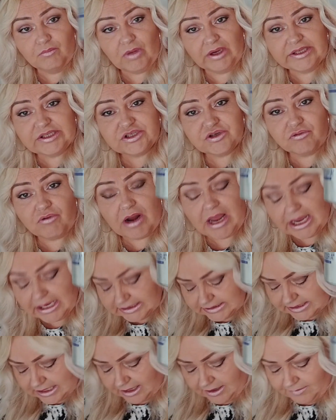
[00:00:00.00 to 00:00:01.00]

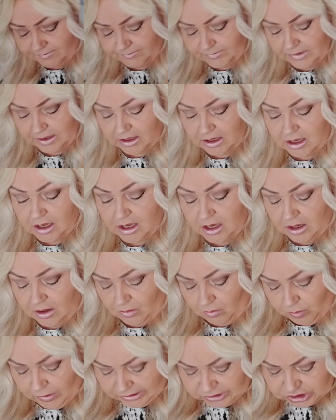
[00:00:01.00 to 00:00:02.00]
Moisturizer,
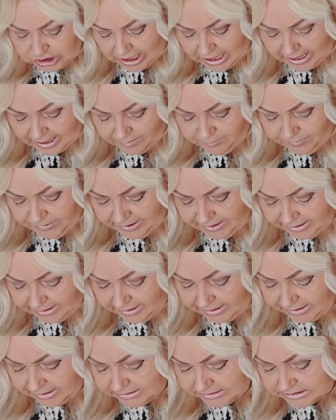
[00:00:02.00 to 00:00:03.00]
which I
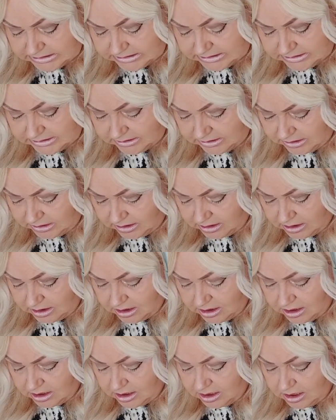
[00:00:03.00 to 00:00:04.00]
paid
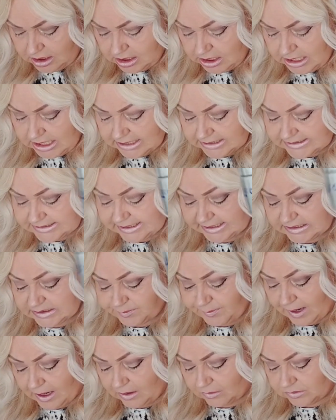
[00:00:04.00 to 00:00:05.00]

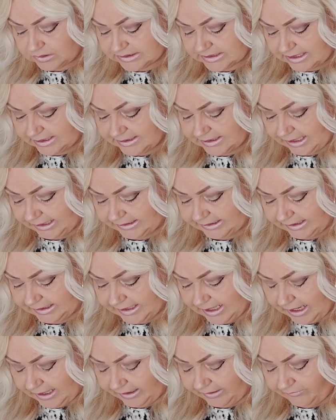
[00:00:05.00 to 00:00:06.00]

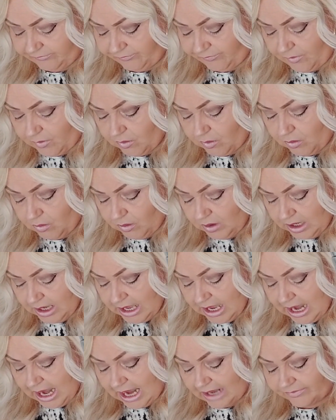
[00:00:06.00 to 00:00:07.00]
£6.99 for,
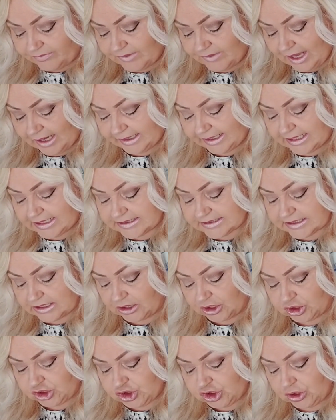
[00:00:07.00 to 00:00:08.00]
and that is a
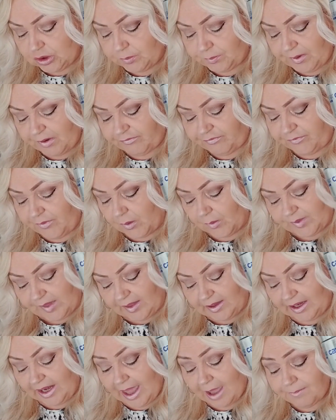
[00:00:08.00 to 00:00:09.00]
dupe for the
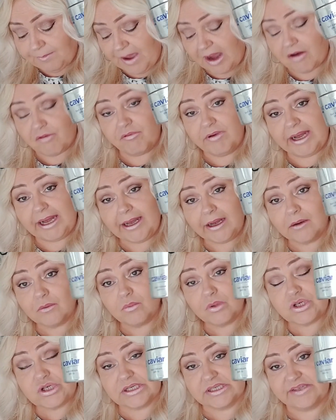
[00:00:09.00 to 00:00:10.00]
La Paris,
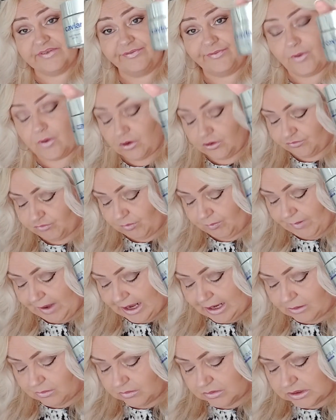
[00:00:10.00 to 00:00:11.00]
which is
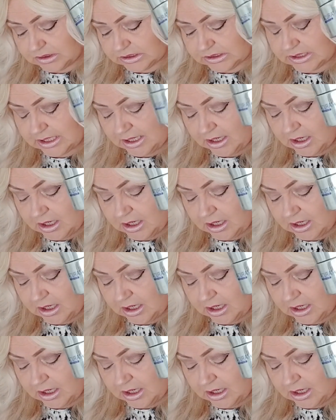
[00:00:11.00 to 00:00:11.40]
£400.